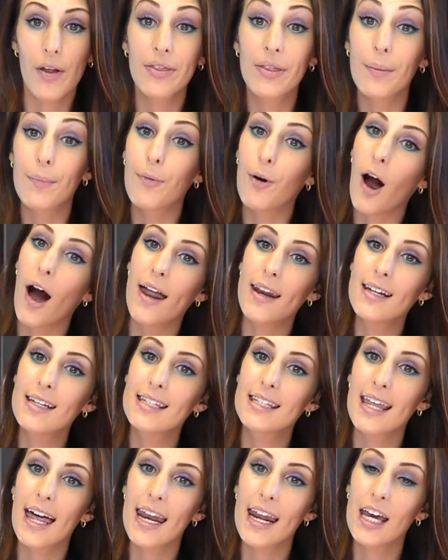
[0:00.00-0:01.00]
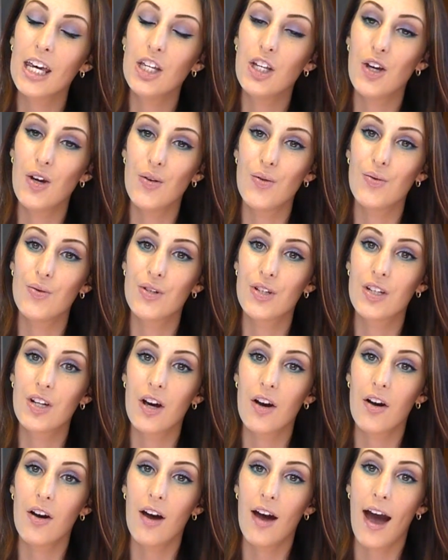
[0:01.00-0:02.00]
The products that I used
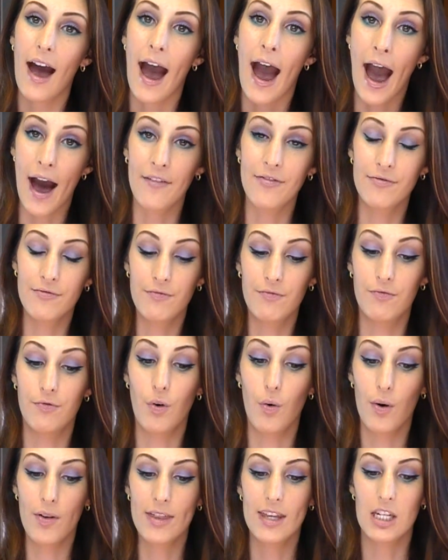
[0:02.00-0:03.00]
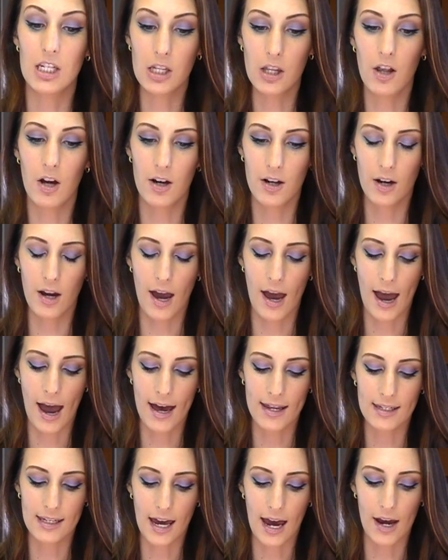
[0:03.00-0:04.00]
for this look,
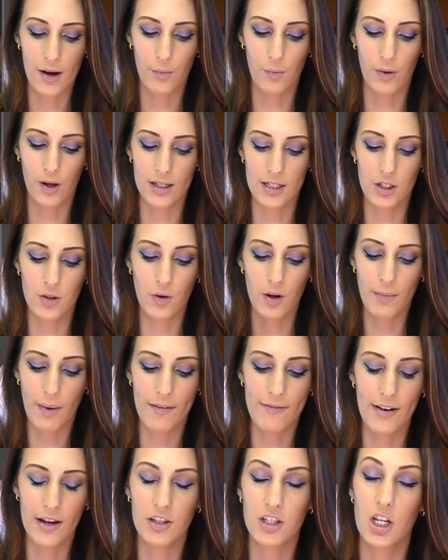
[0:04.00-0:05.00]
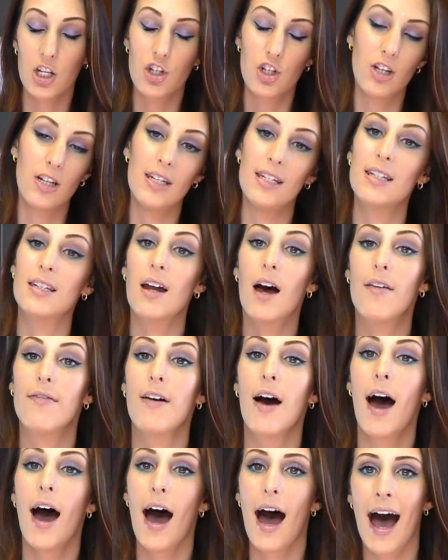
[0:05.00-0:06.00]
as I was doing my foundation and stuff,
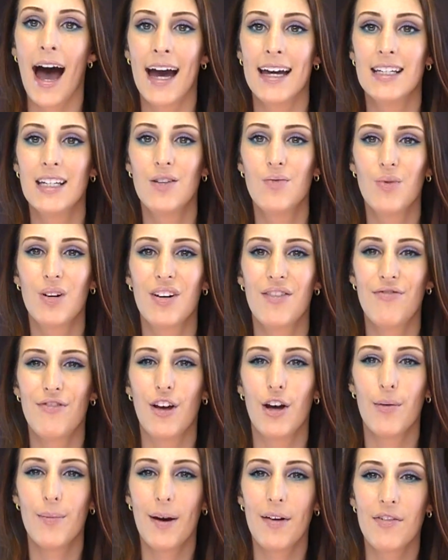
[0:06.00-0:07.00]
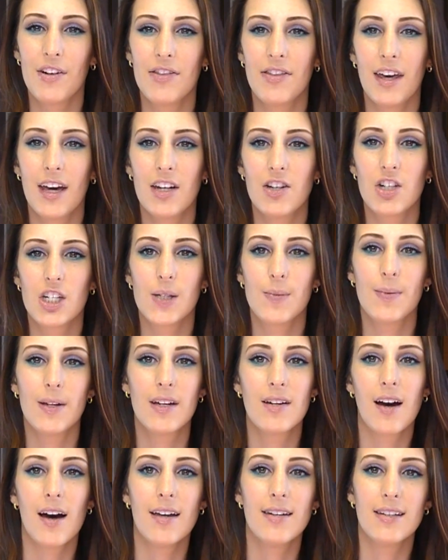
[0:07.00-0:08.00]
I didn't want to film everything just
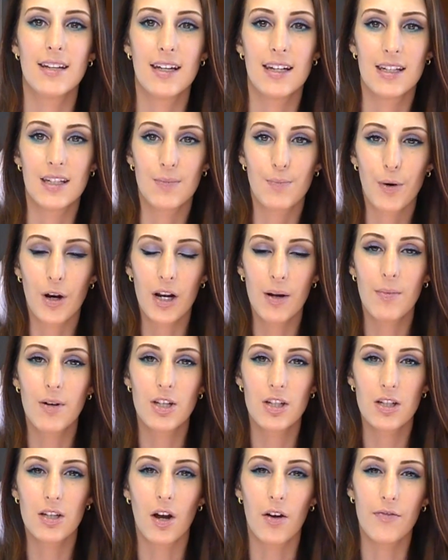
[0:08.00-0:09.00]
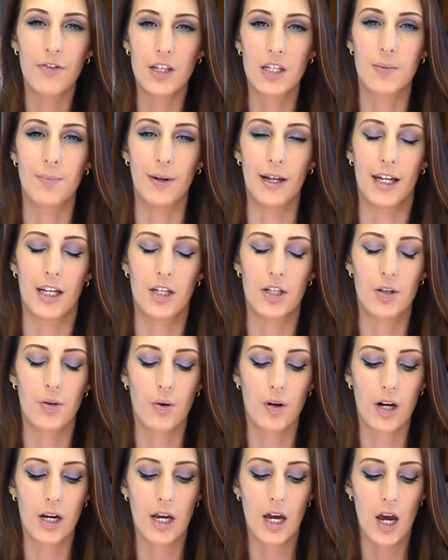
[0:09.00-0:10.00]
because it's pretty much
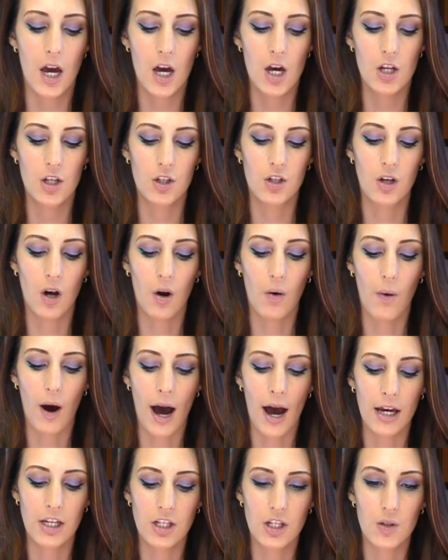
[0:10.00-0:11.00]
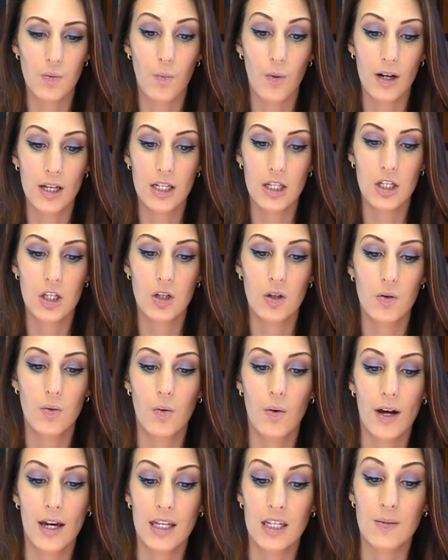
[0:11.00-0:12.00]
self-explanatory. So I just wanted
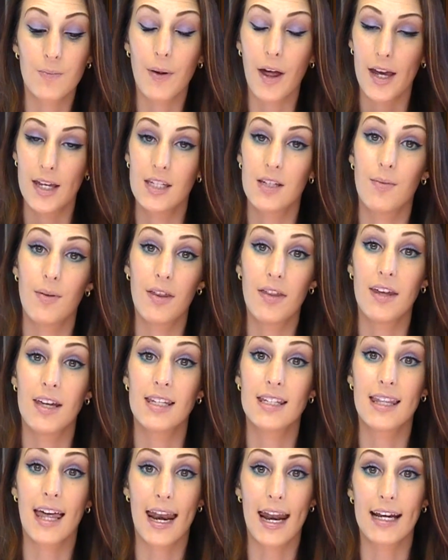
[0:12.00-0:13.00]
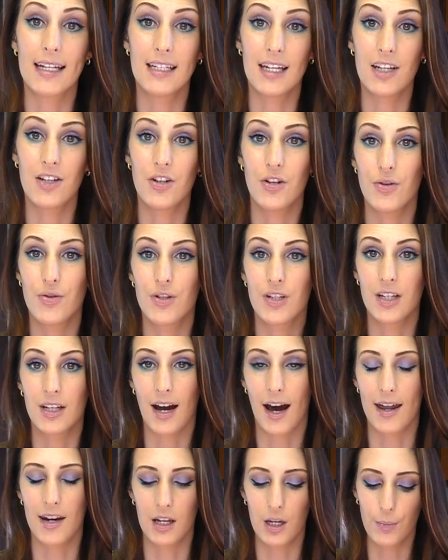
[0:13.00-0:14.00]
to explain some of the things that I did use to
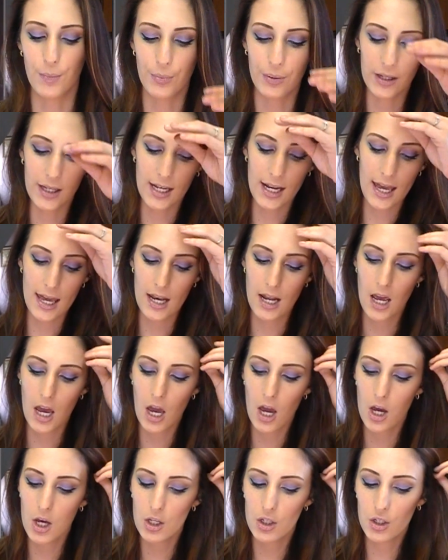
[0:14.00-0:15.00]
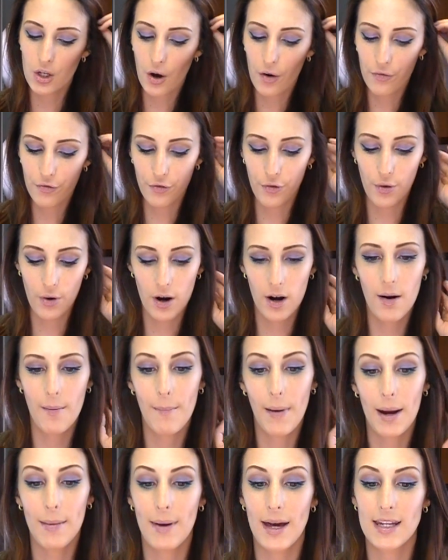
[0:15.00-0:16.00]
kind of complete it. So for
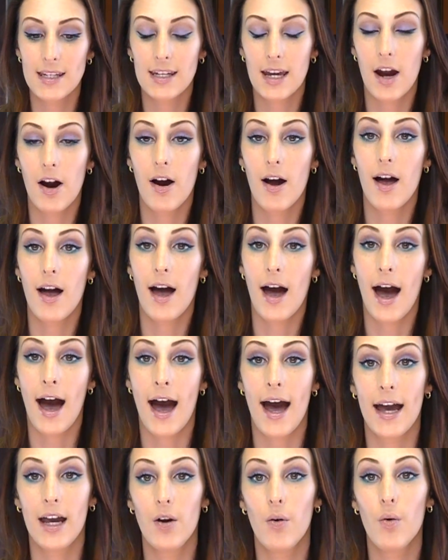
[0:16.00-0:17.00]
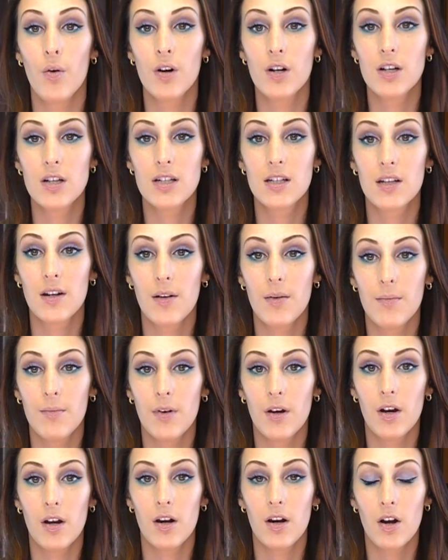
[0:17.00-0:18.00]
my mascara, I ordered some
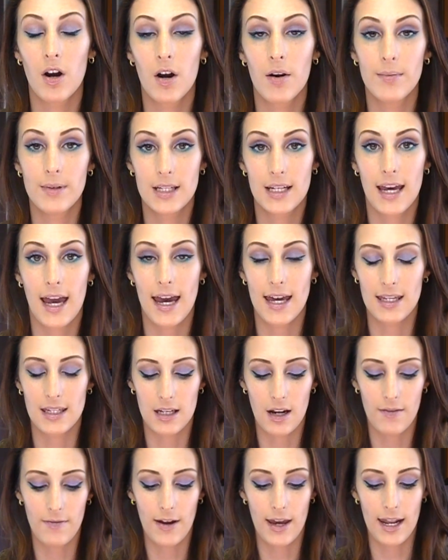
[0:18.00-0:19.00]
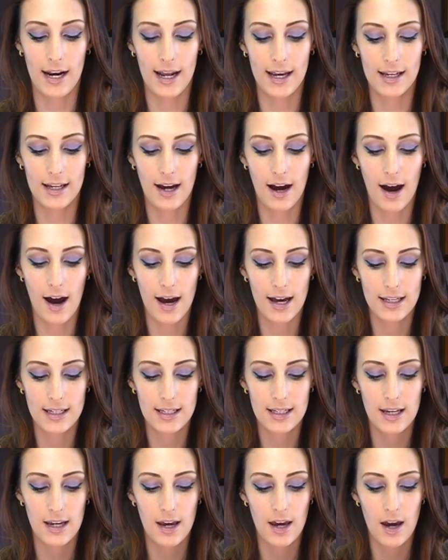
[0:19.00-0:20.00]
Urban Decay stuff, and I
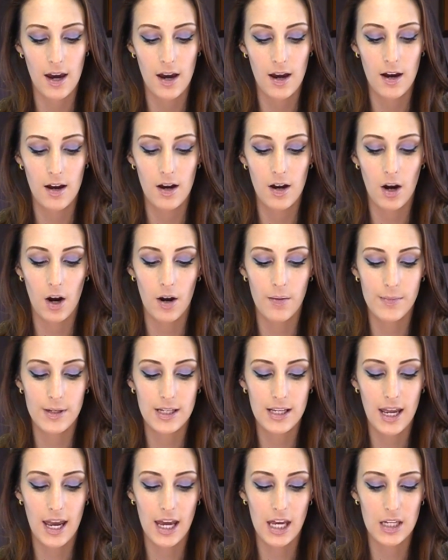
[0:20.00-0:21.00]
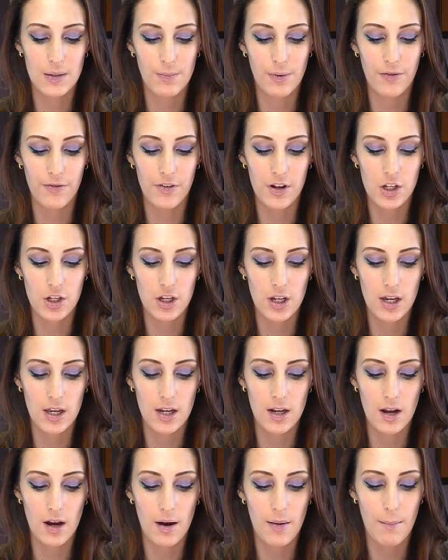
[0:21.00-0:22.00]
got Urban Decay's
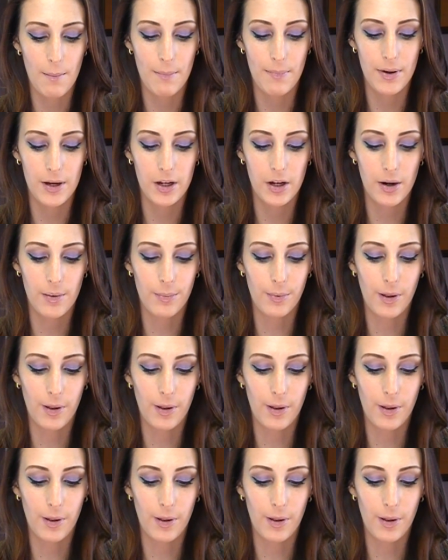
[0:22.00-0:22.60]
Provision Bigger,